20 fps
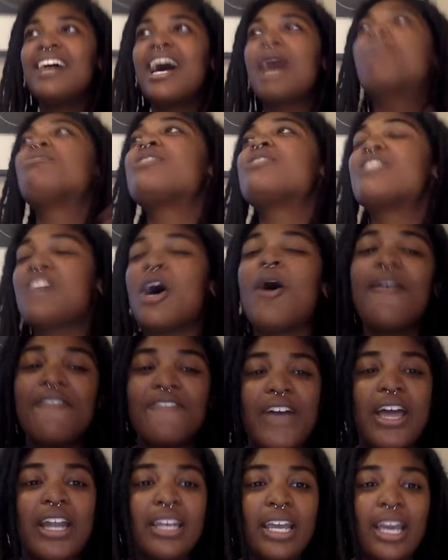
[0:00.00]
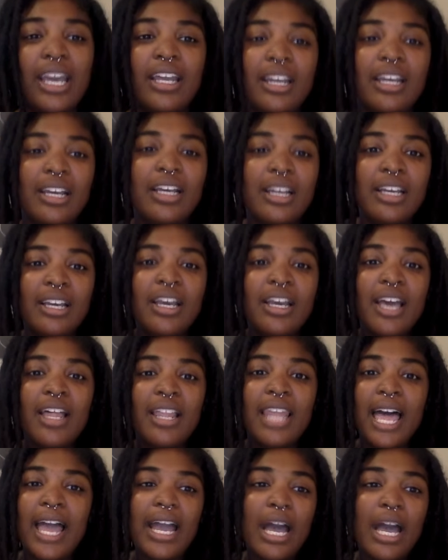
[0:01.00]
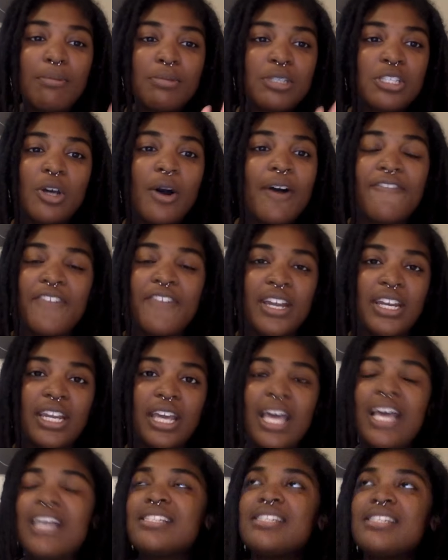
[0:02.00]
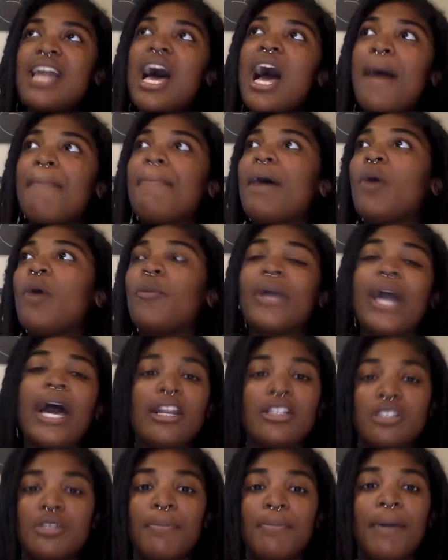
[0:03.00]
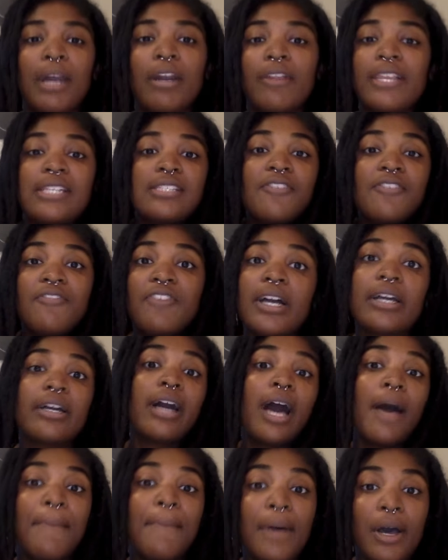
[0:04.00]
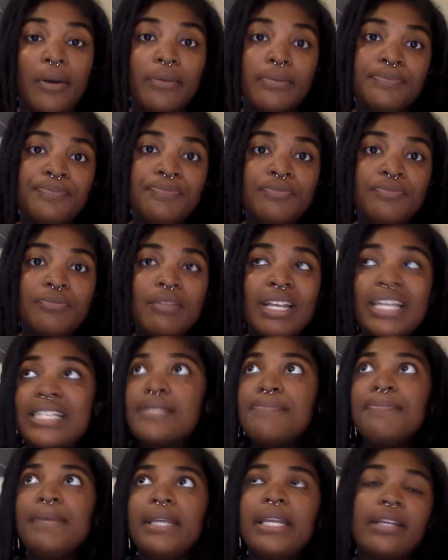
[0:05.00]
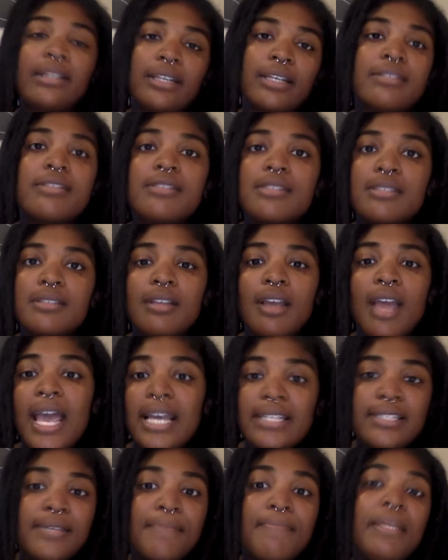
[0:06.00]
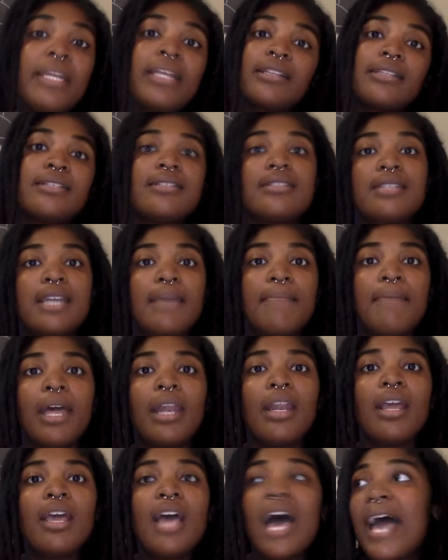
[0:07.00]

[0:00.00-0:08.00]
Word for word: I'm so offended. Like, I'm so offended. It's not about we gotta do better. That's a fucking cop out. It's meaningless. It's a meaningless statement.